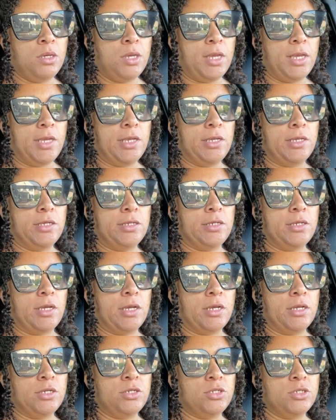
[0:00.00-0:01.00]
and
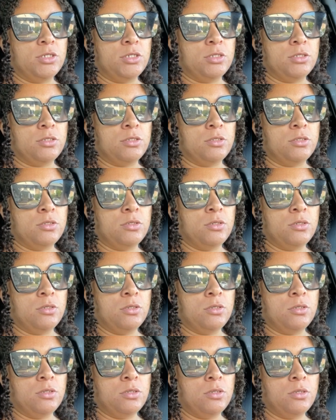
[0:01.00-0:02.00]
I just,
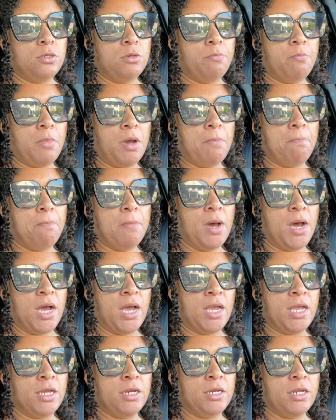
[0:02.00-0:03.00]
my
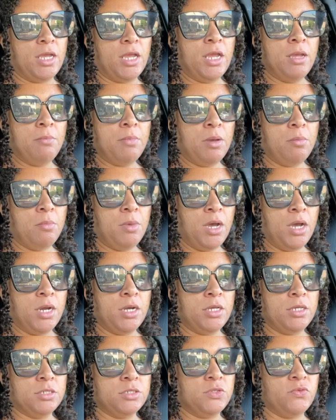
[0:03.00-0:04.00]
mind and my
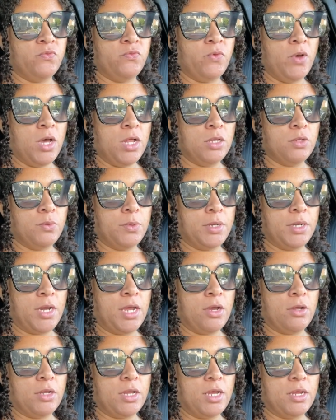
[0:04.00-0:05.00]
body is following
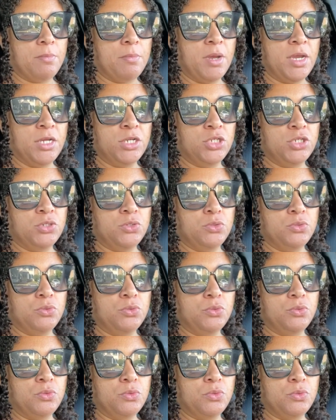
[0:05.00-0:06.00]
now. Like, mind you,
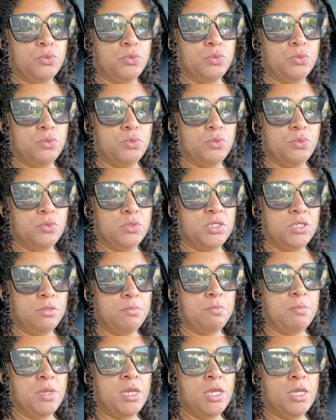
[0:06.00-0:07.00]
to
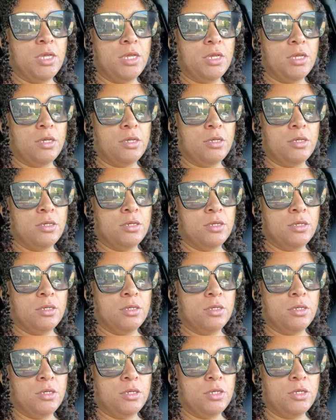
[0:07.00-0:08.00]
me,
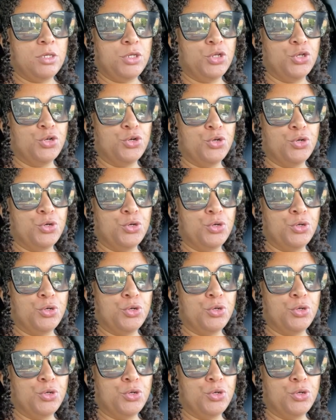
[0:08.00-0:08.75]
your